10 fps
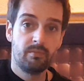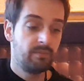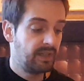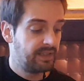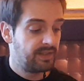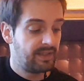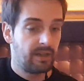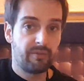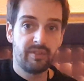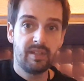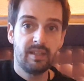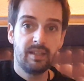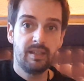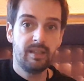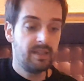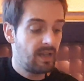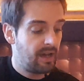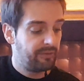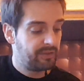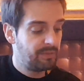but instead of the E
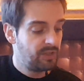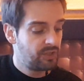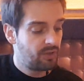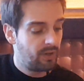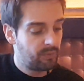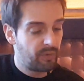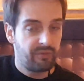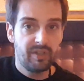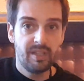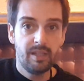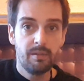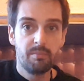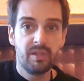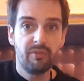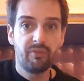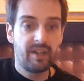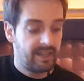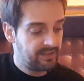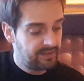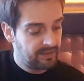half diminished chord with E, B
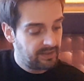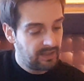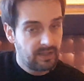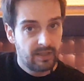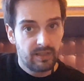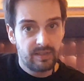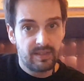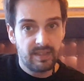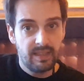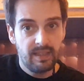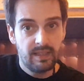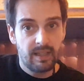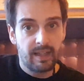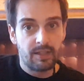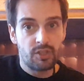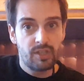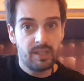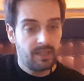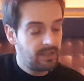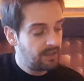flat, D, and G,
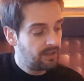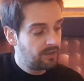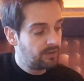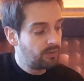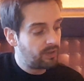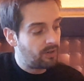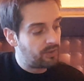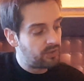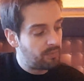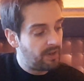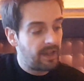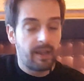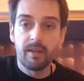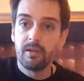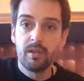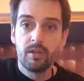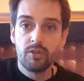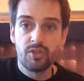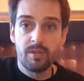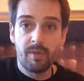you can also play
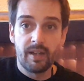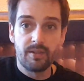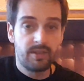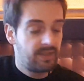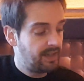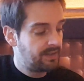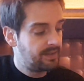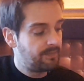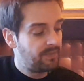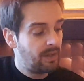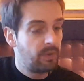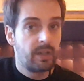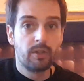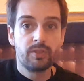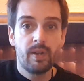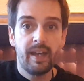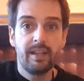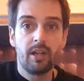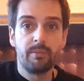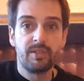G minor 6. Then we go to A
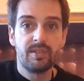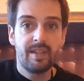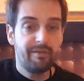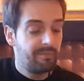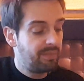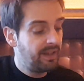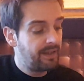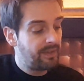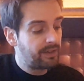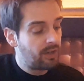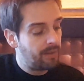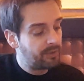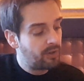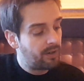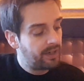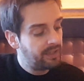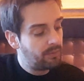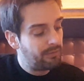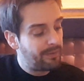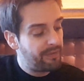dominant 7, playing that common chord here
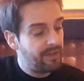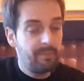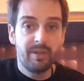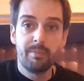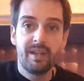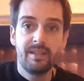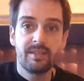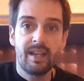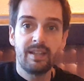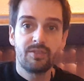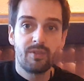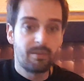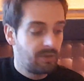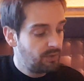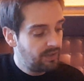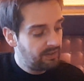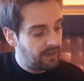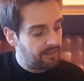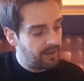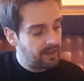with my thumb in the bass, A string muted,
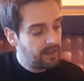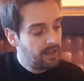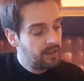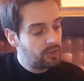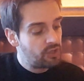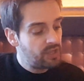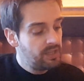and then G,